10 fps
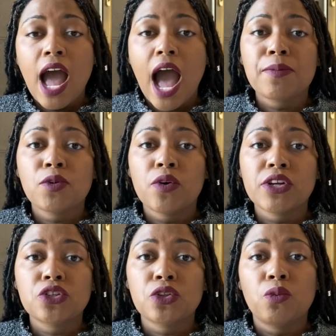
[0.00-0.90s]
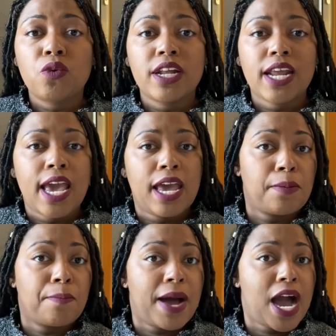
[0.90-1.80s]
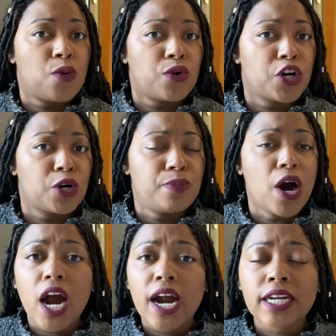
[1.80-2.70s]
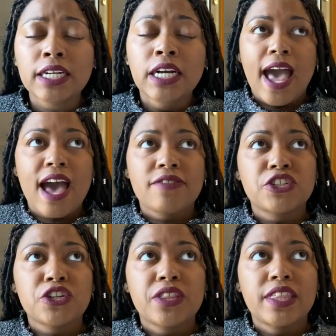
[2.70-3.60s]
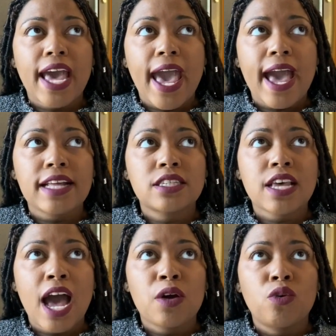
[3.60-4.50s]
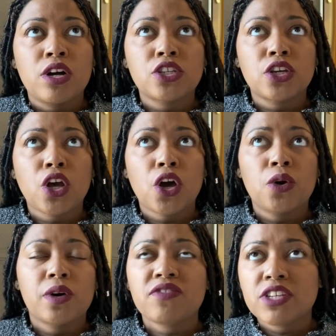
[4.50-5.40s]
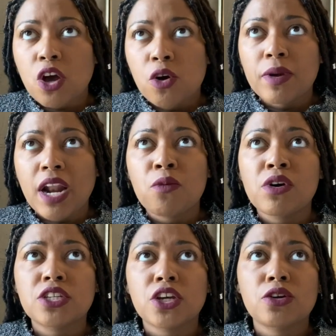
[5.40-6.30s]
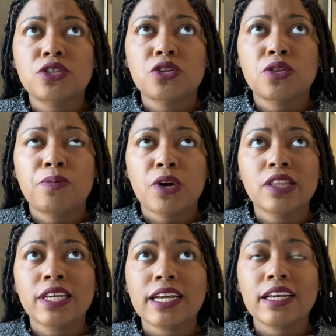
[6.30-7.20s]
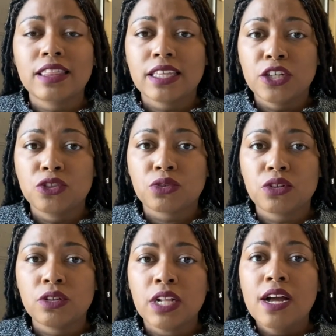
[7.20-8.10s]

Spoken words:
I'm going to the one at Mauer Park. After that, I want to go to the Berlin Cathedral.